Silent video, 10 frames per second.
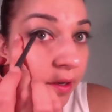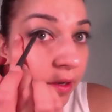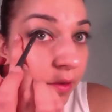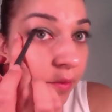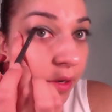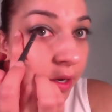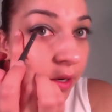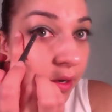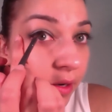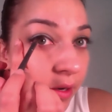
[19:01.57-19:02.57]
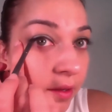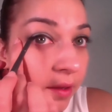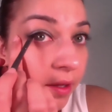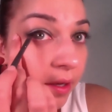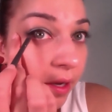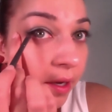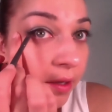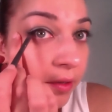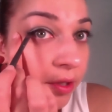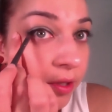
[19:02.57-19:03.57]
where the
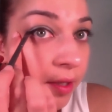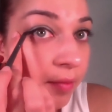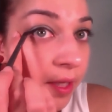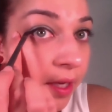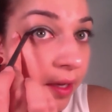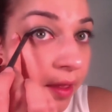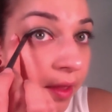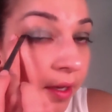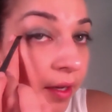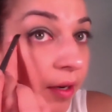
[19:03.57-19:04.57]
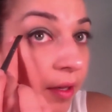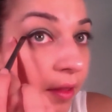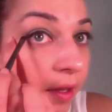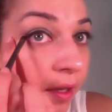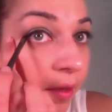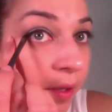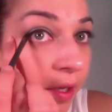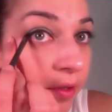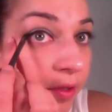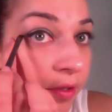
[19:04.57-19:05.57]
line just keeps getting thicker and thicker
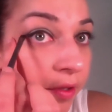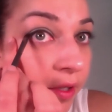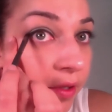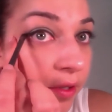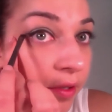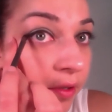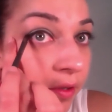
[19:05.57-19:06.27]
because you're trying to